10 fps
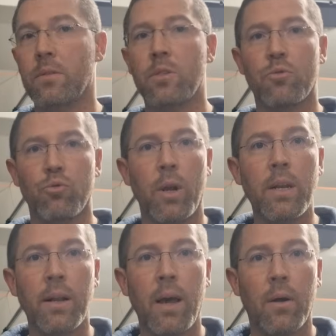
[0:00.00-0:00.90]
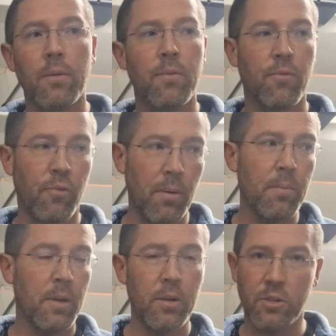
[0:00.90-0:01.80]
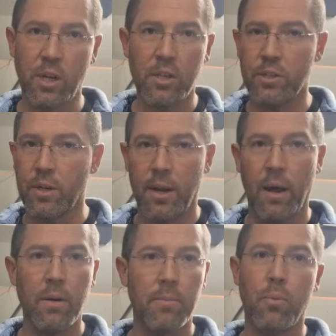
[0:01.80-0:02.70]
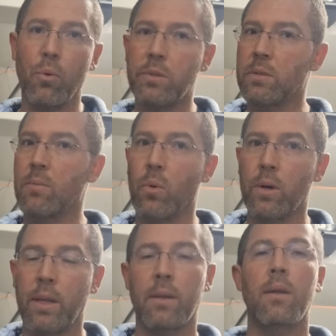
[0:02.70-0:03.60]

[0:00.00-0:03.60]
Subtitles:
just drain it out from here, suction it out, and pour some more in.